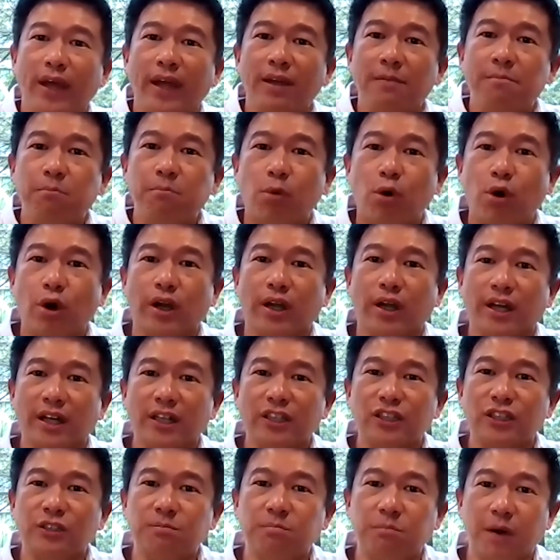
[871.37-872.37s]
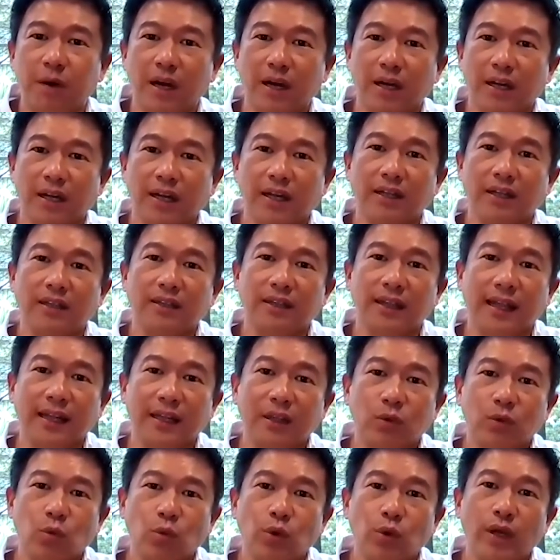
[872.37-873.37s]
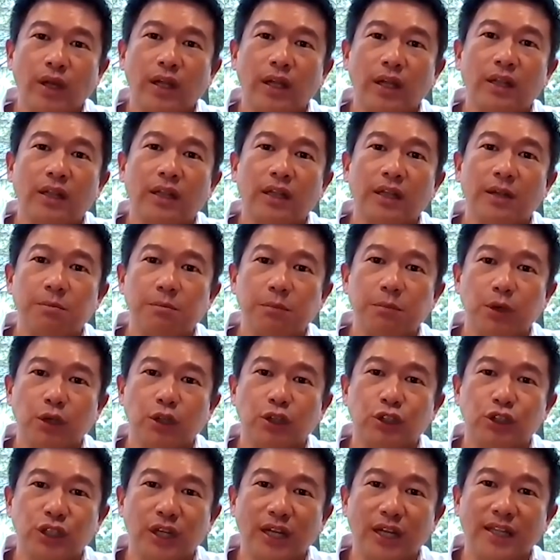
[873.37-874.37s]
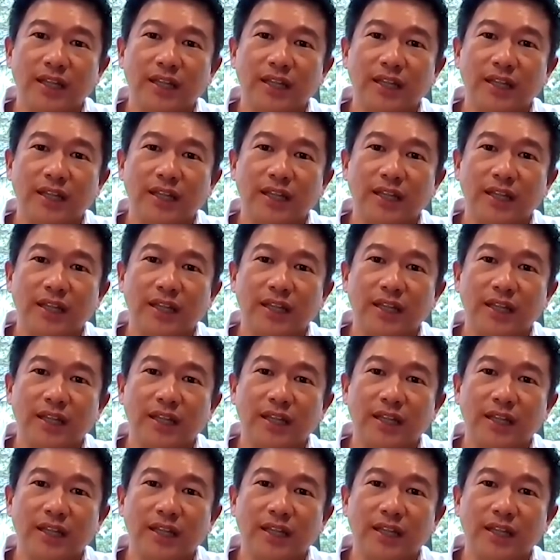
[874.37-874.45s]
a mortgage market that will emerge